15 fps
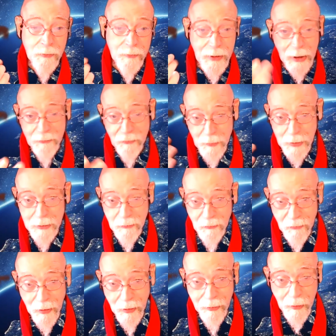Nazarene
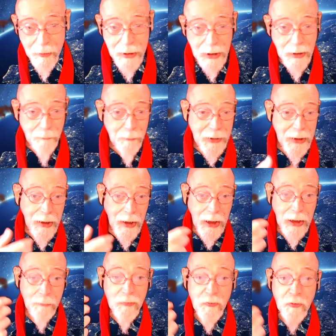said that he
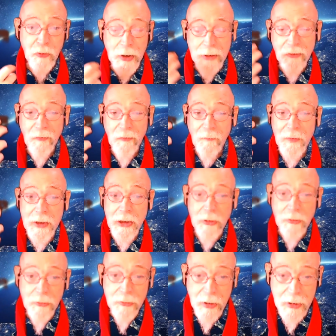became
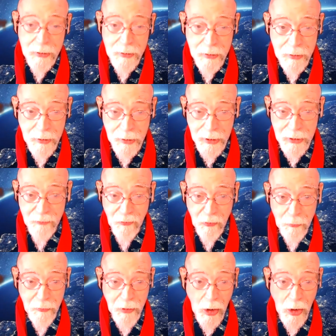transfigured into